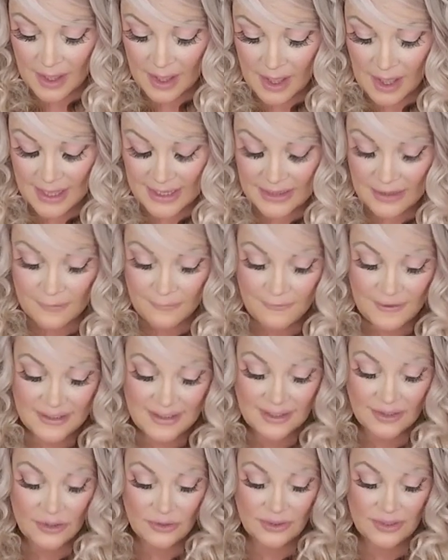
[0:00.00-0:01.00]
Uh, in the
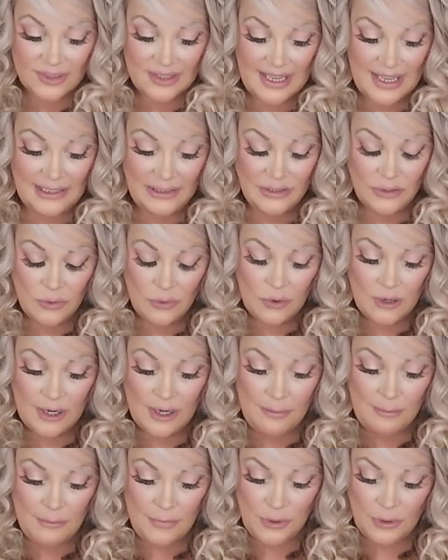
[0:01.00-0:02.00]
physical sense or
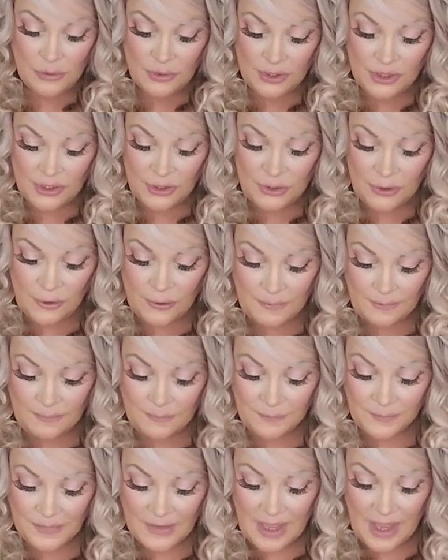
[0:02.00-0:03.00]
emotional,
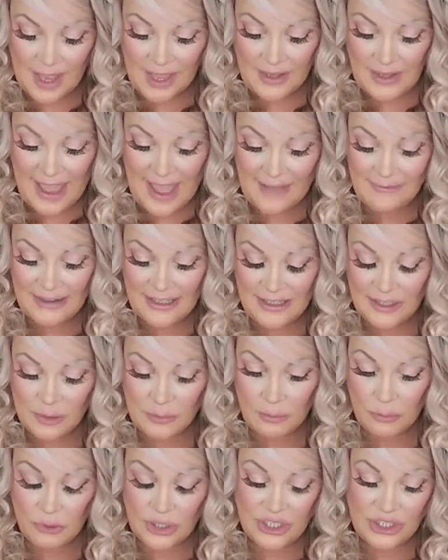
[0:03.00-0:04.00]
uh, having
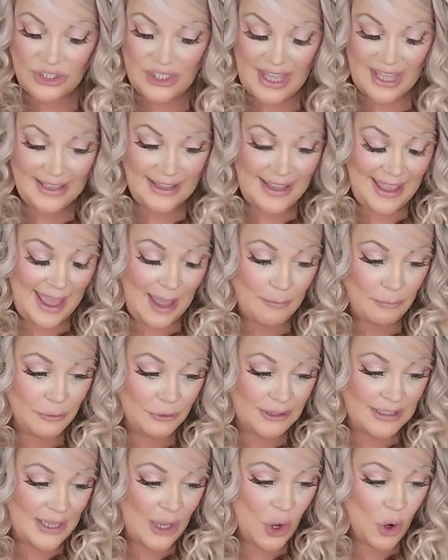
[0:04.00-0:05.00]
to bridge that gap,
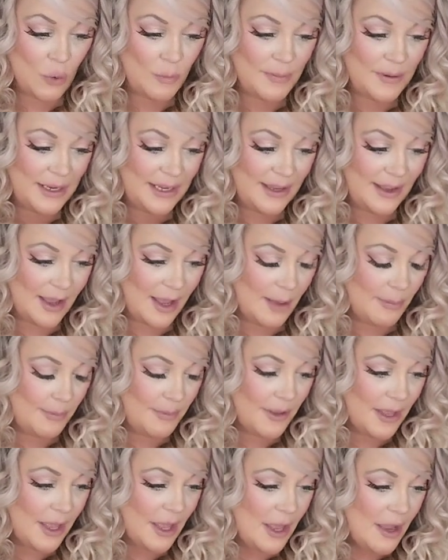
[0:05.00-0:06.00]
really opening
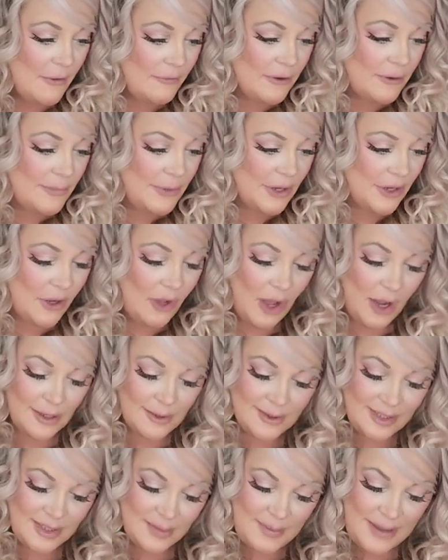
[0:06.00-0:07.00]
up from their
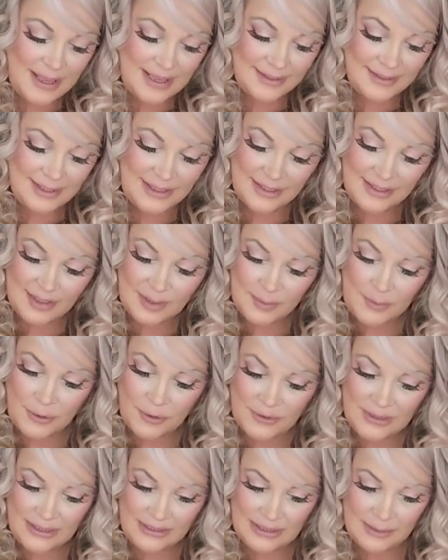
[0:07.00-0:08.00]
heart space and
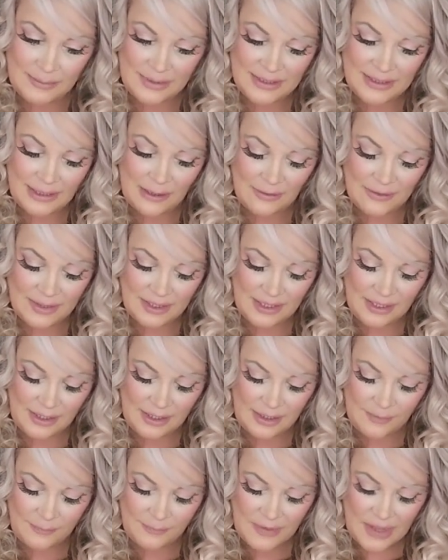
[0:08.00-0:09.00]
exposing themselves
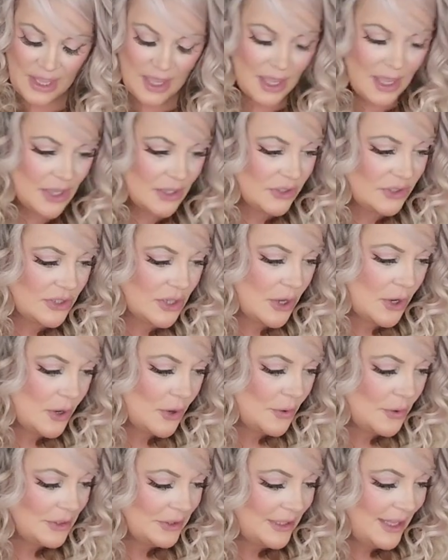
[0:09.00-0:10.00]
here.
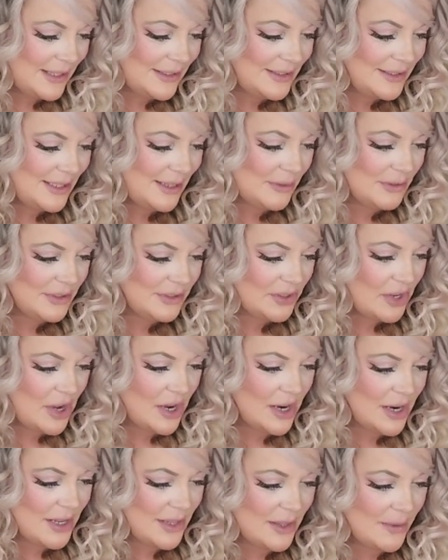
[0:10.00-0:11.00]
So let's see what's
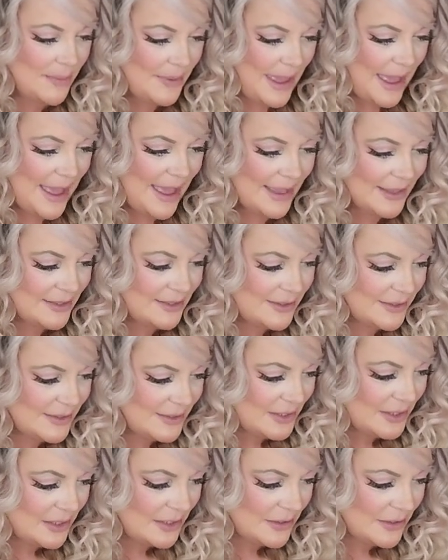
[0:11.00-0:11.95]
gone on in the past.